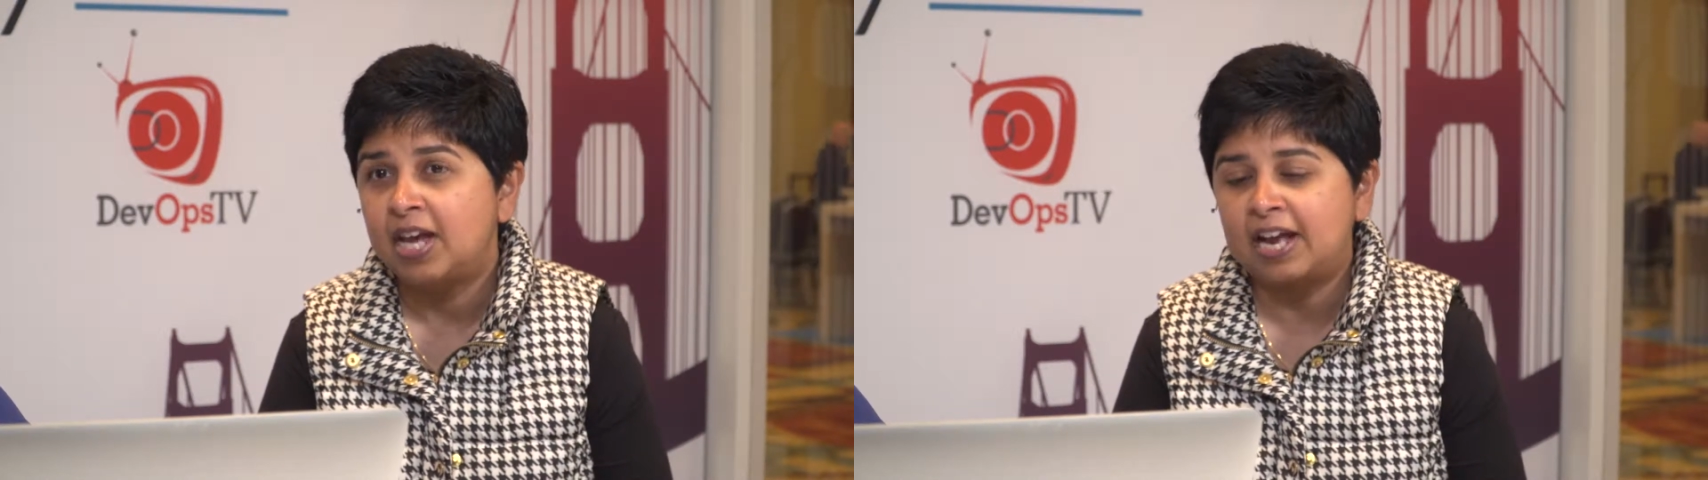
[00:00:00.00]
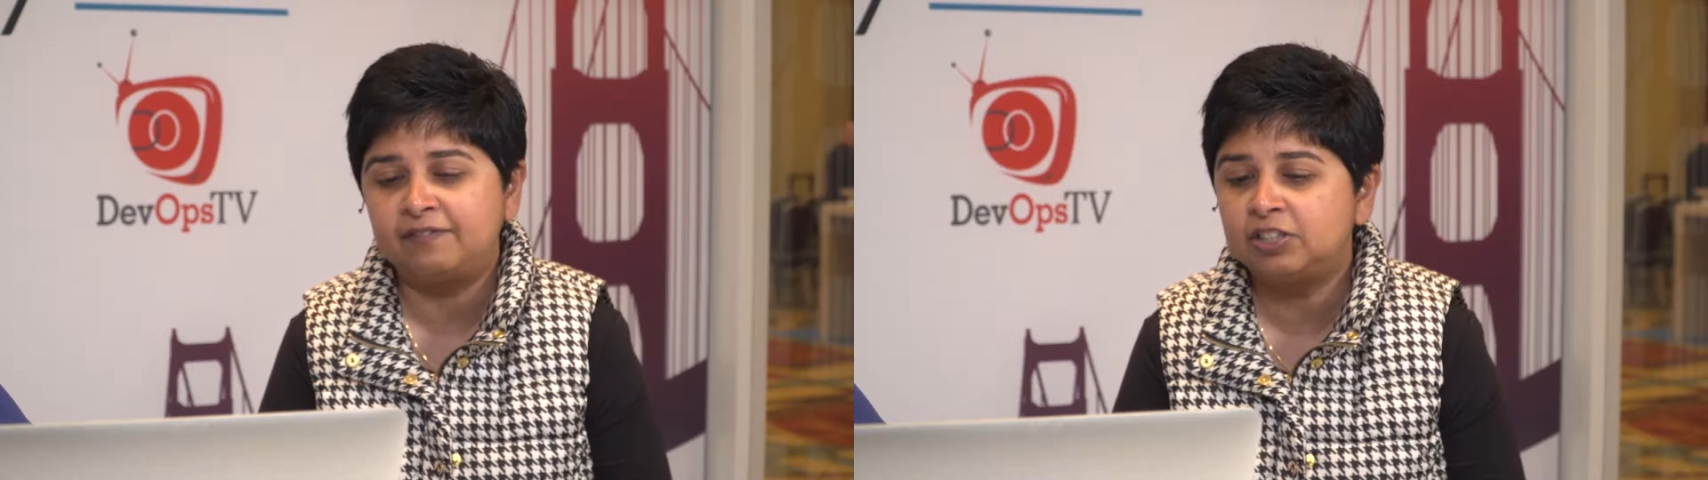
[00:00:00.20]

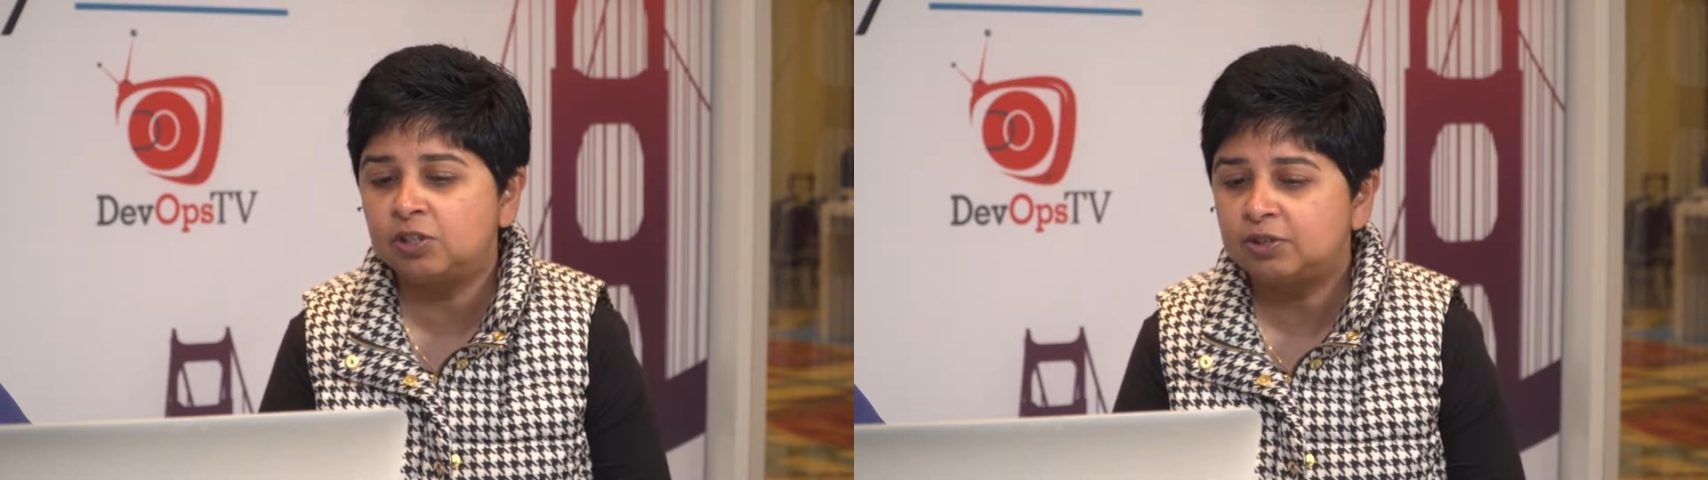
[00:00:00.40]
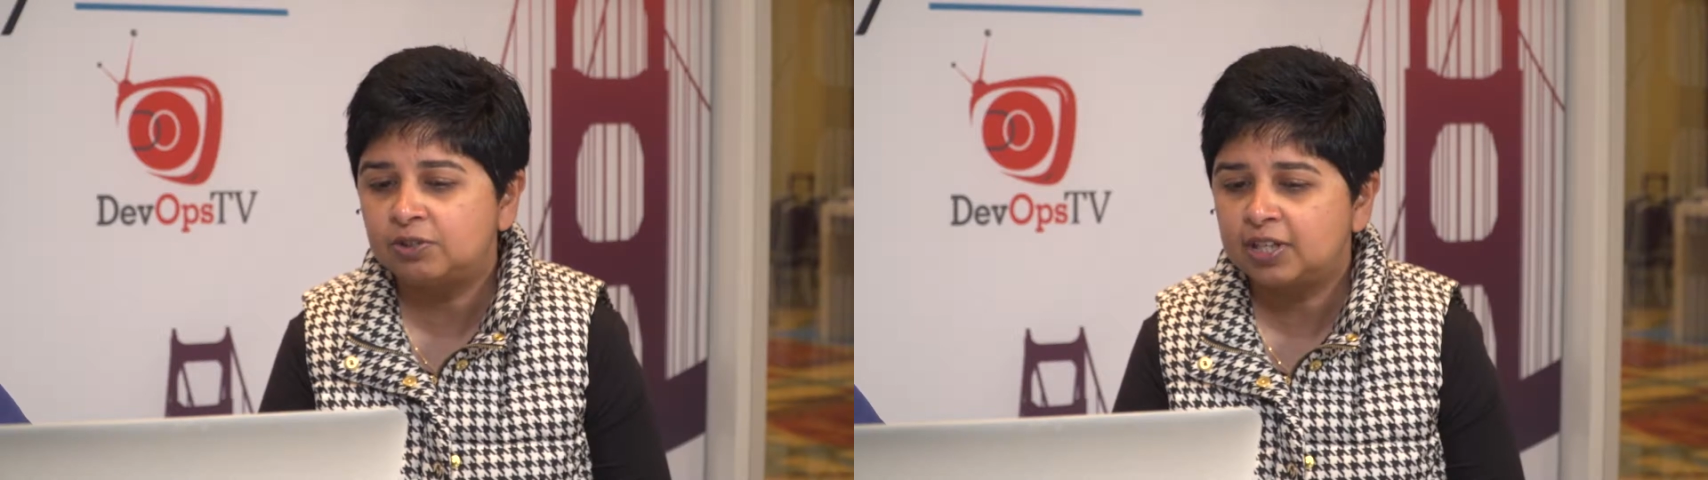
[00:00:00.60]
And we
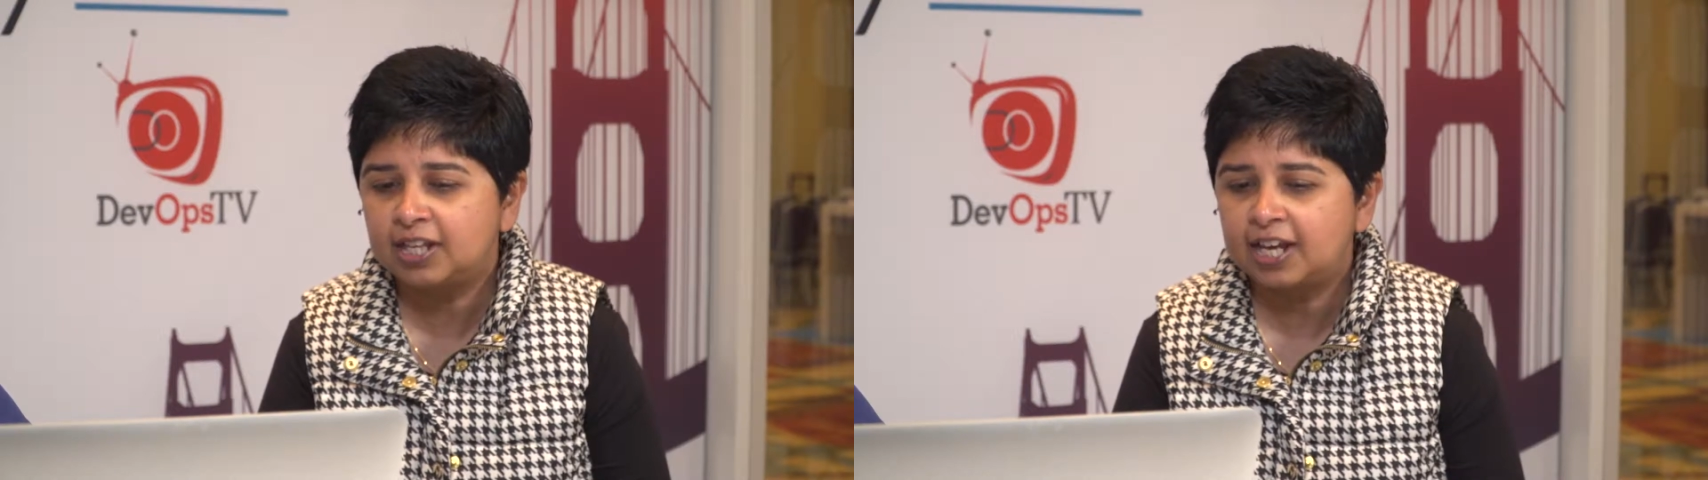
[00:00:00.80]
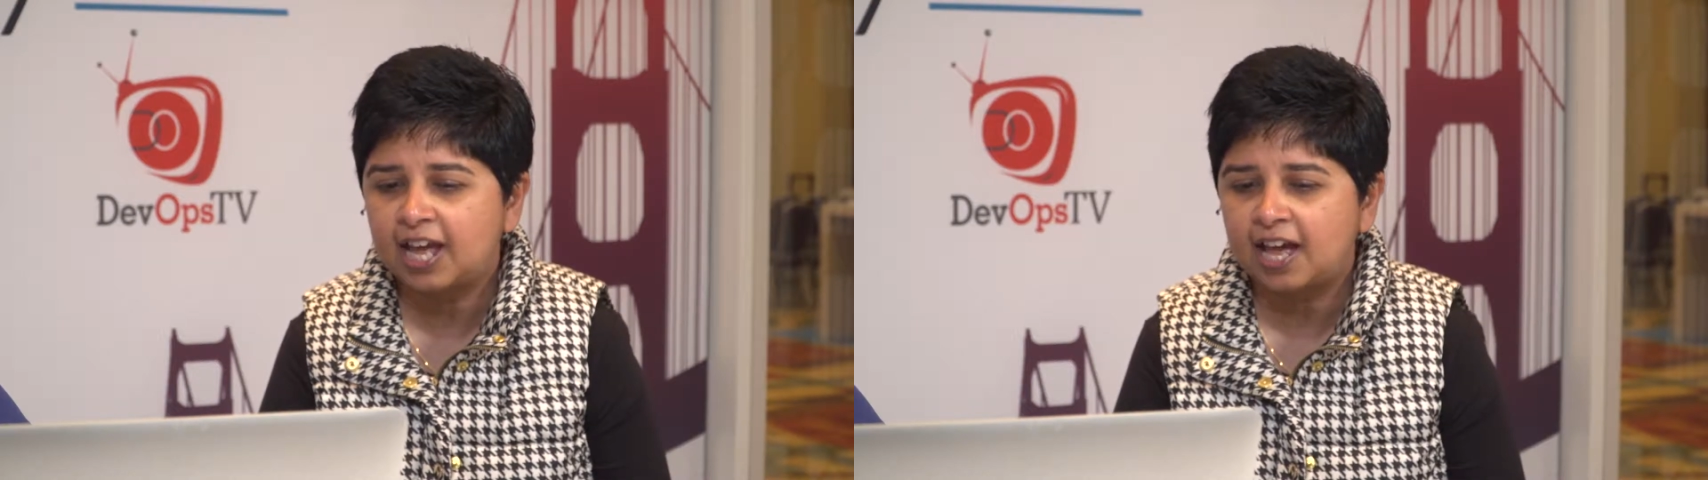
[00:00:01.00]
don't
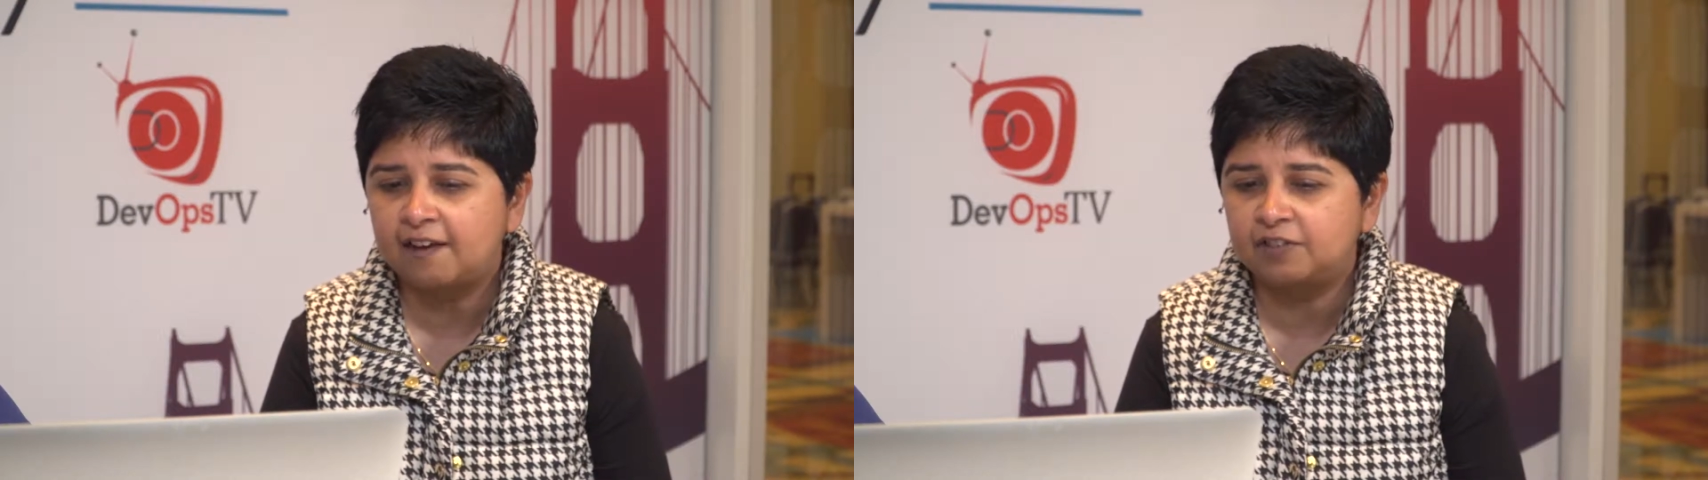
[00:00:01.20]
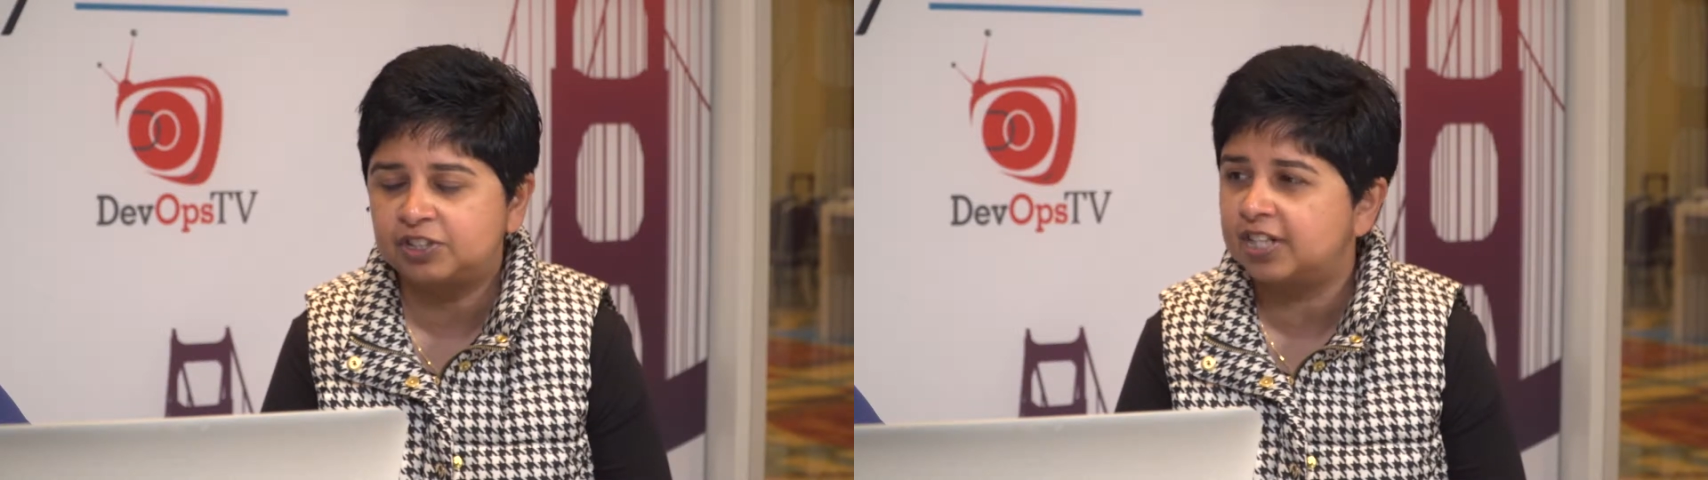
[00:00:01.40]
really have a